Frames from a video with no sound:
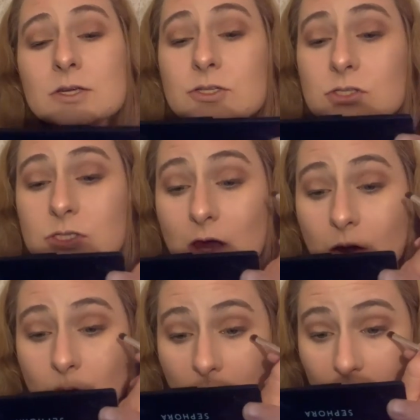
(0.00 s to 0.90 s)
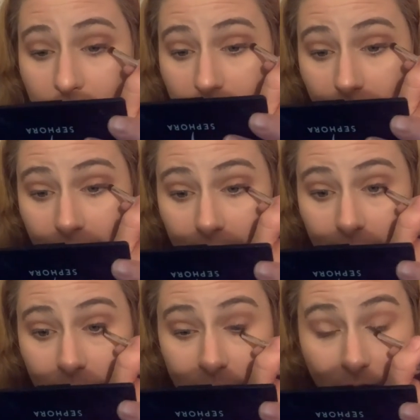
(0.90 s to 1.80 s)
So
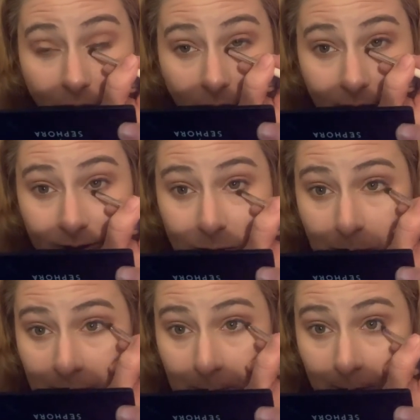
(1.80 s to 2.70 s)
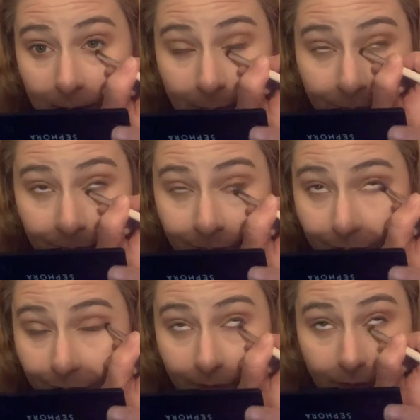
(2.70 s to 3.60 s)
with all those people,
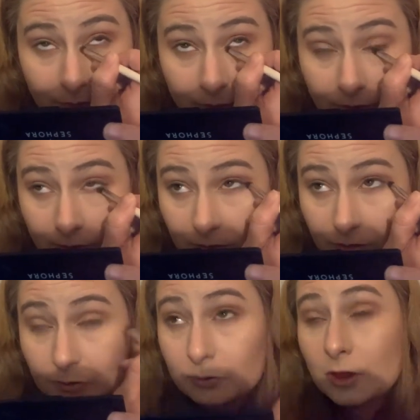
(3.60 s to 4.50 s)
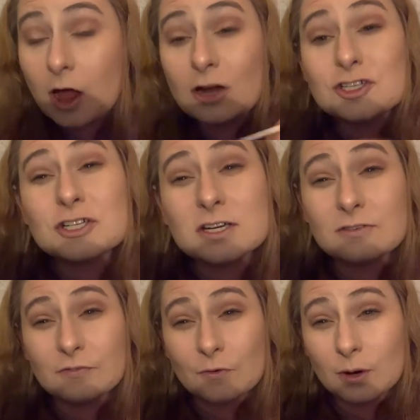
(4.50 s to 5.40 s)
through the
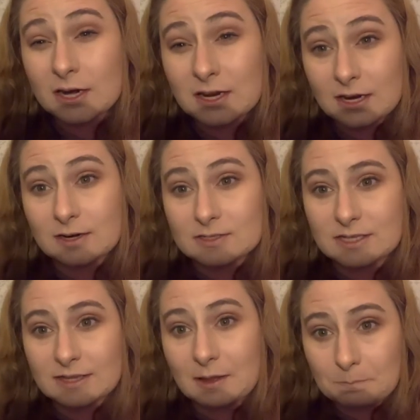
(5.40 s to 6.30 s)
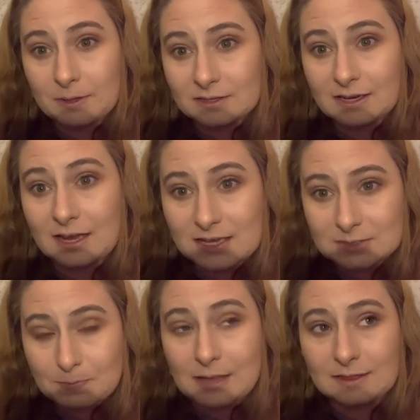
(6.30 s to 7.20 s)
140 years that that building has
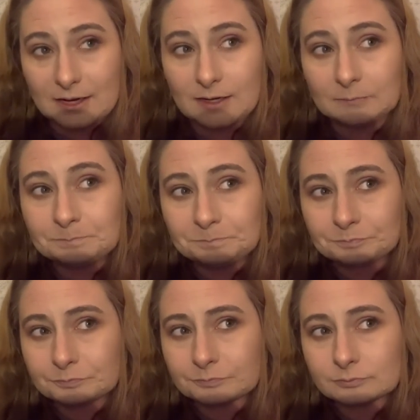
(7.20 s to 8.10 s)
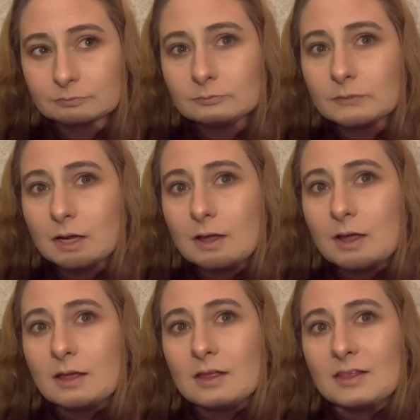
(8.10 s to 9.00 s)
been there,
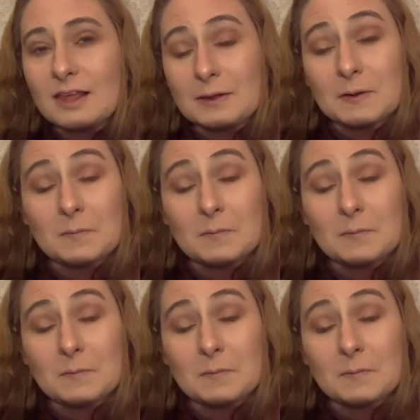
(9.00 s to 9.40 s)
like